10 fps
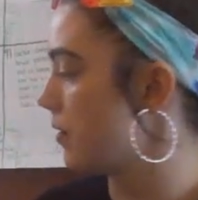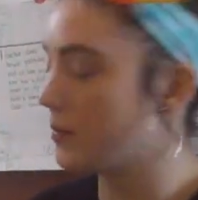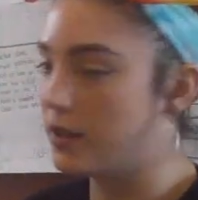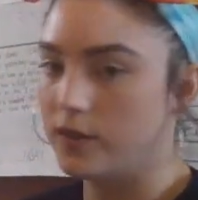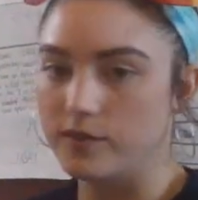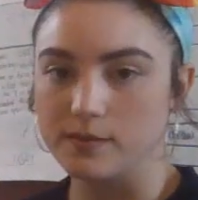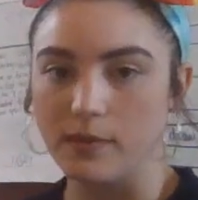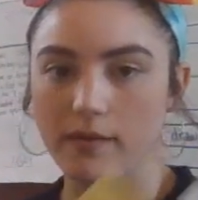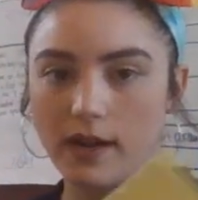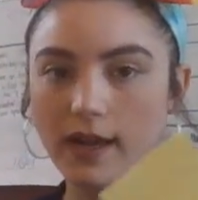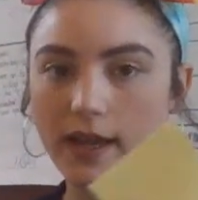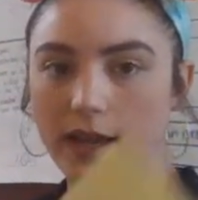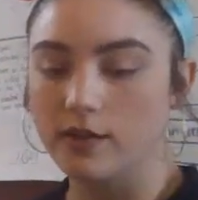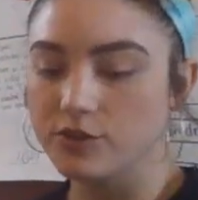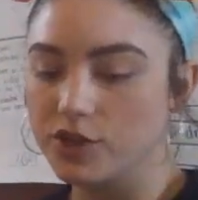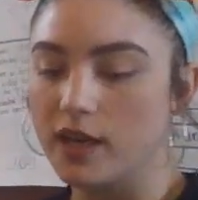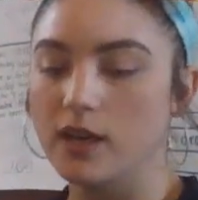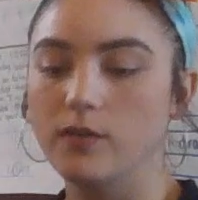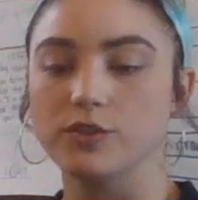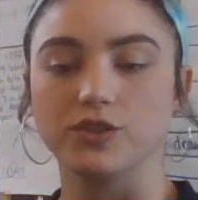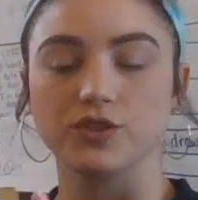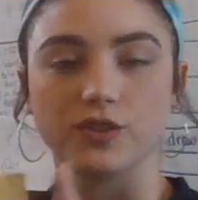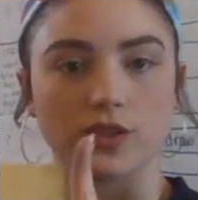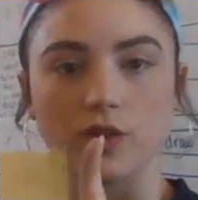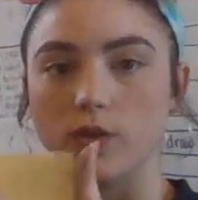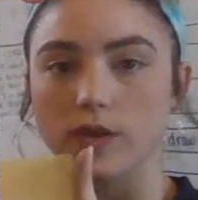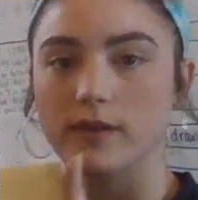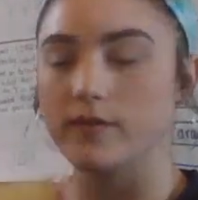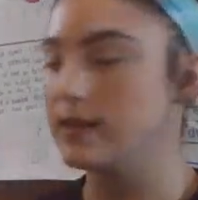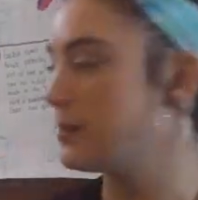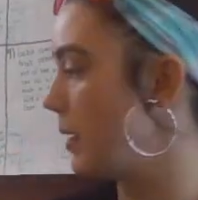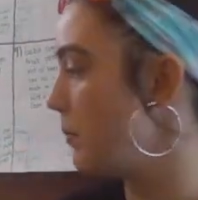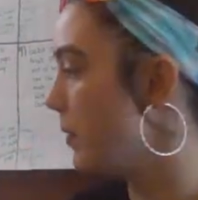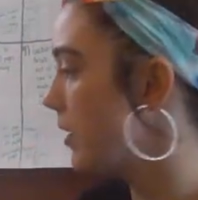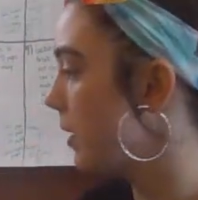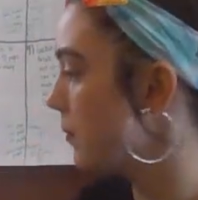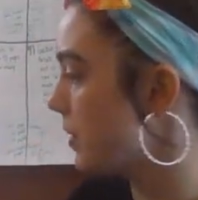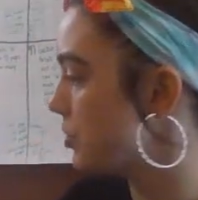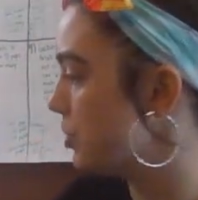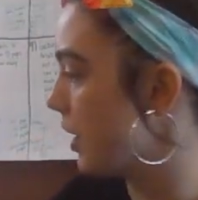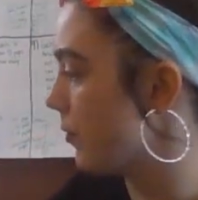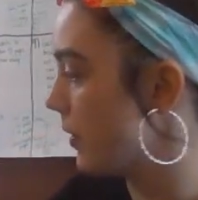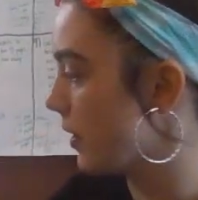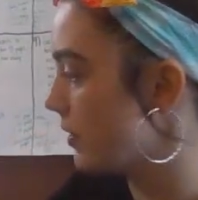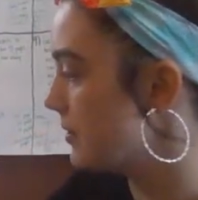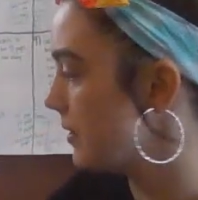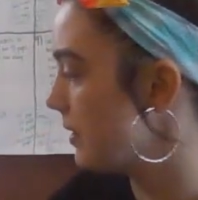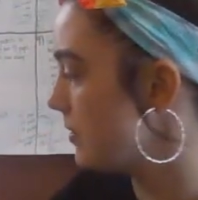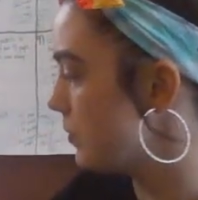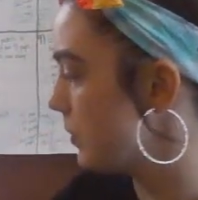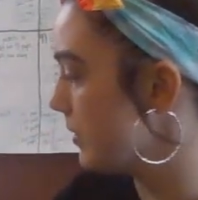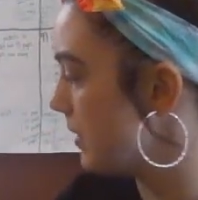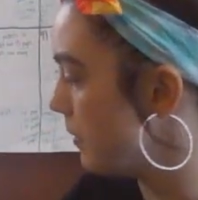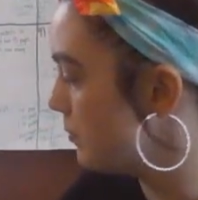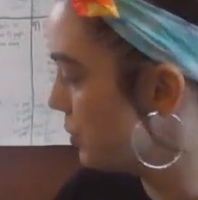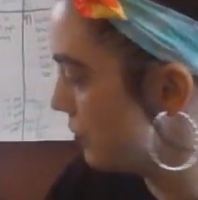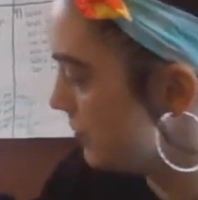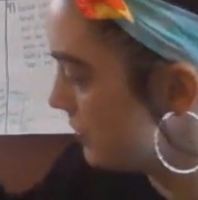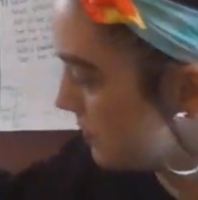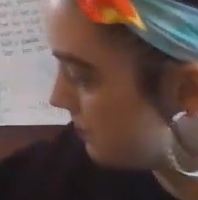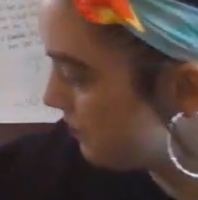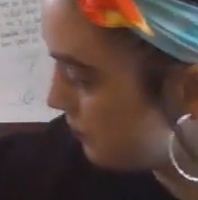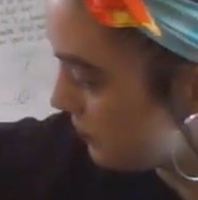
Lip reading: I'm going to use my right angle checker, which is just the corner of this paper, and I'm going to check. We already said this one as obtuse.